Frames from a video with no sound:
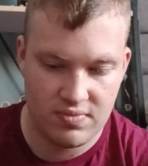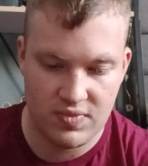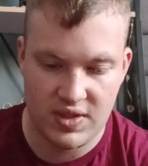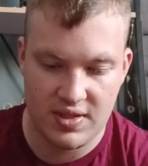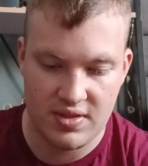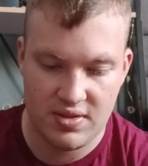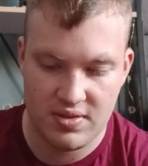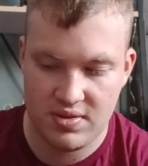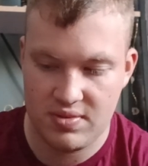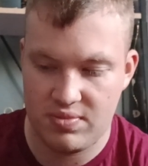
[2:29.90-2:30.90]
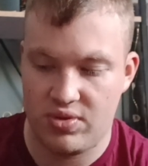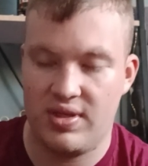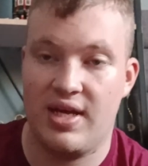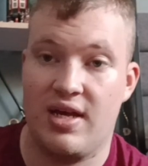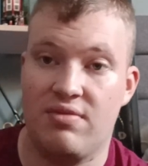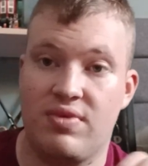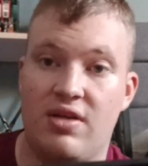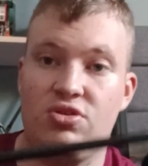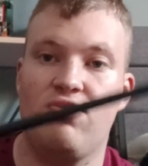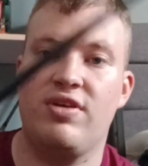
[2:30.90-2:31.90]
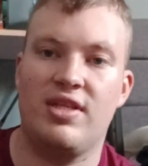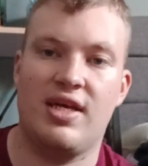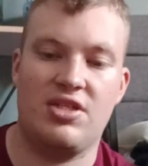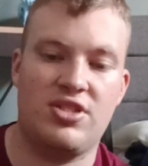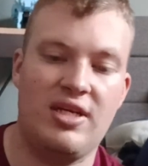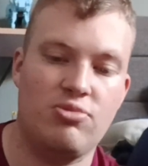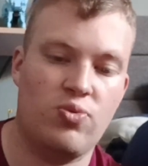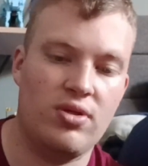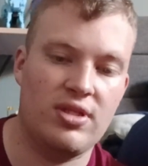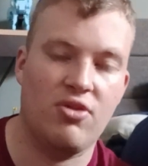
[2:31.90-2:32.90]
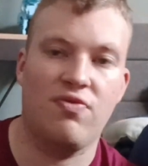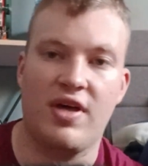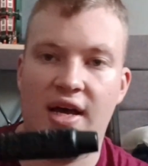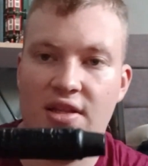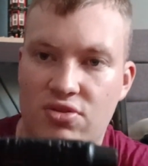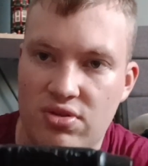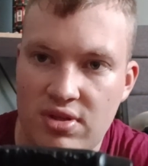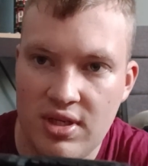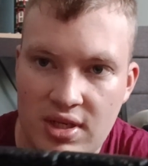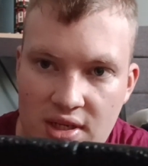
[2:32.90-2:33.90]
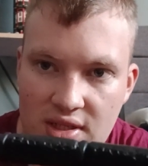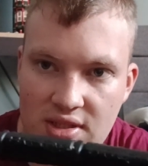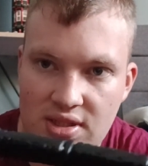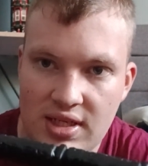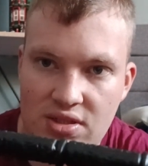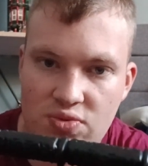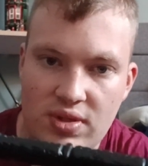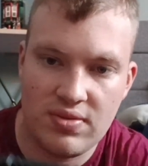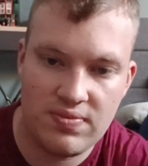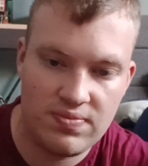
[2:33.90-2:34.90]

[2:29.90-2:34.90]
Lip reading: yeah. But yeah, I do really like Snape's wand. I love the handle design as well.